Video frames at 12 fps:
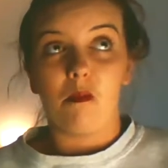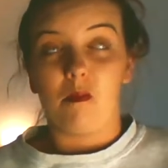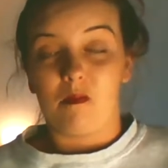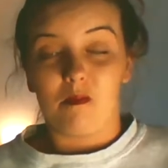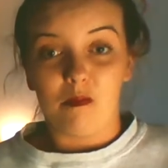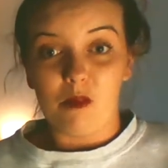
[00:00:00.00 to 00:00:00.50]

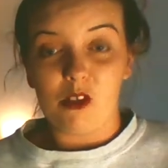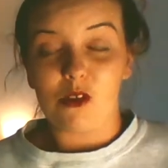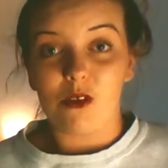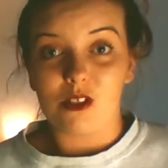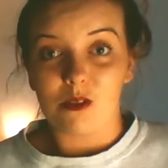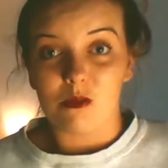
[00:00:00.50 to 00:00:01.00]

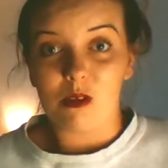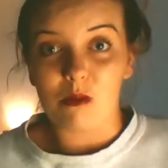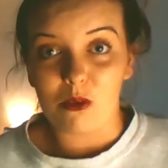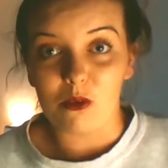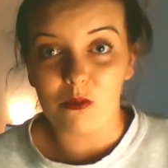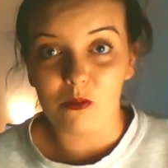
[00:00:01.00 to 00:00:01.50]
majority of
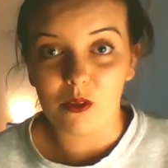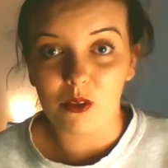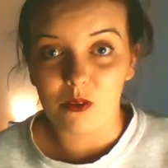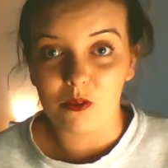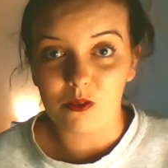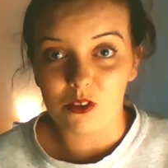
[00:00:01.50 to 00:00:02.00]
people
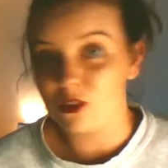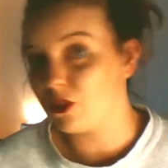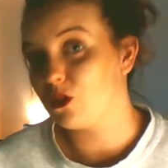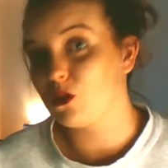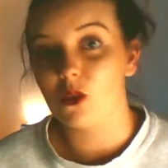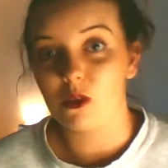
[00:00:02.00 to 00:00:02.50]
will
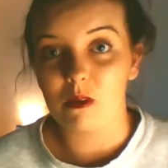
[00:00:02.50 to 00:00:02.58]
just talk